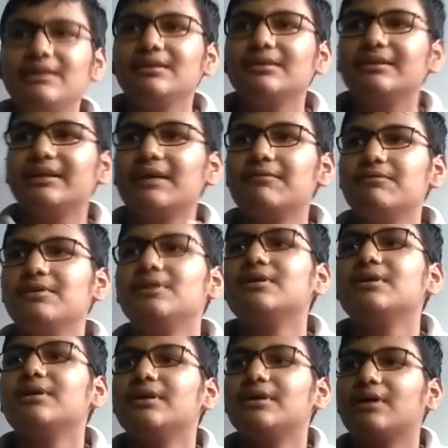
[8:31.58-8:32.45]
will
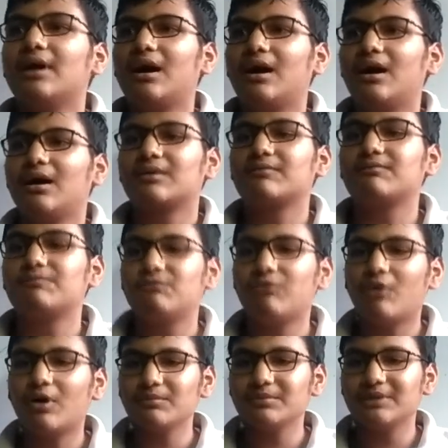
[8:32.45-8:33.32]
form the
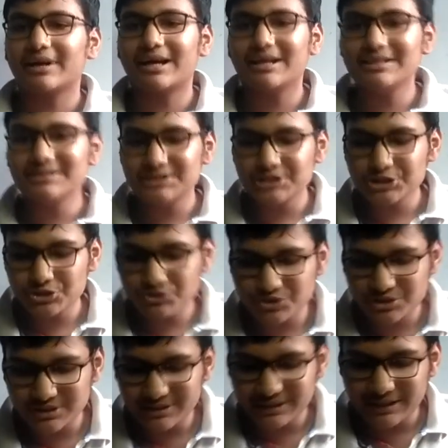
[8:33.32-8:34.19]
constitution, they
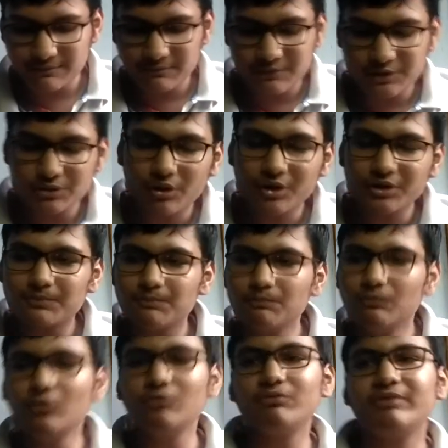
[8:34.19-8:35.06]
will not move
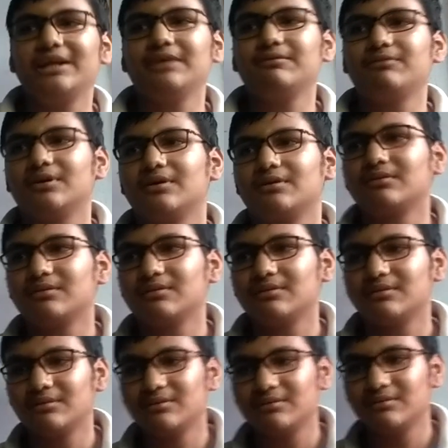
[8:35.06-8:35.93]
anywhere.
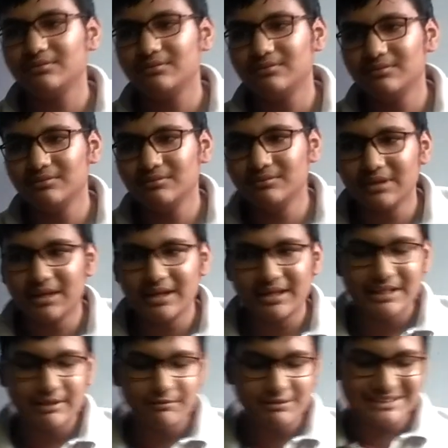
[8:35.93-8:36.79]
They will
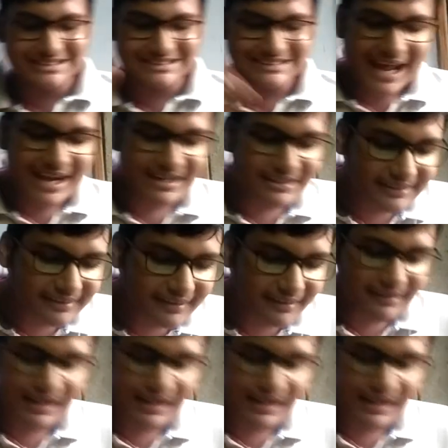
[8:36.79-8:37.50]
stand there and make